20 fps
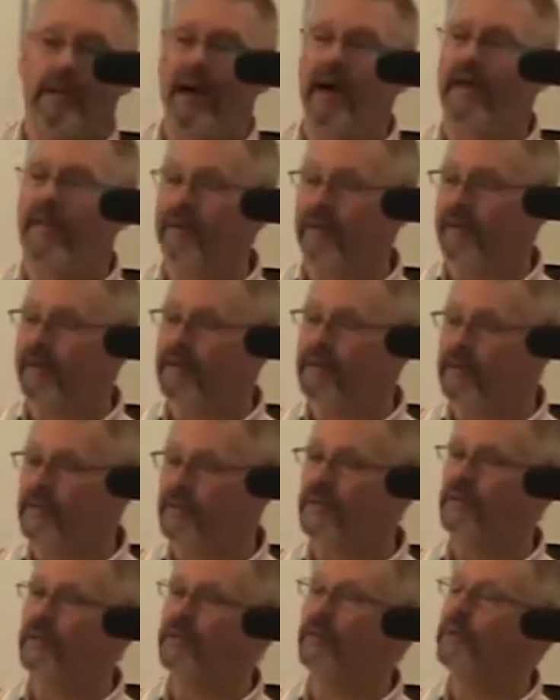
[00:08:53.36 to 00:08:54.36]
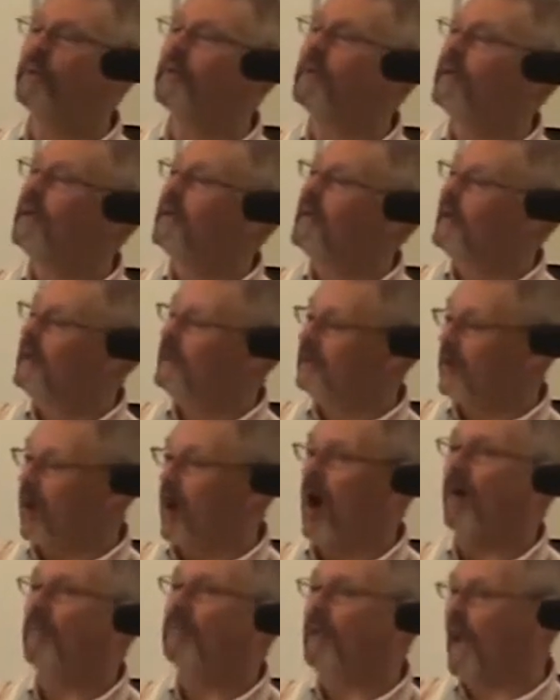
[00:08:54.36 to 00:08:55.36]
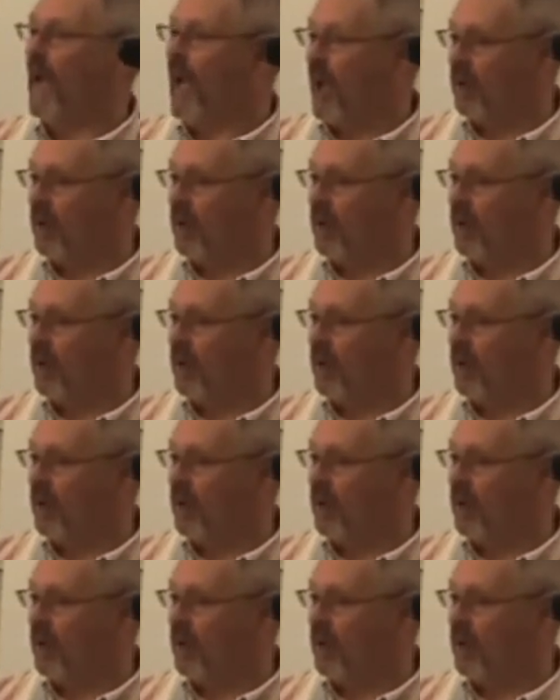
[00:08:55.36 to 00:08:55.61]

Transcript: others to calm down,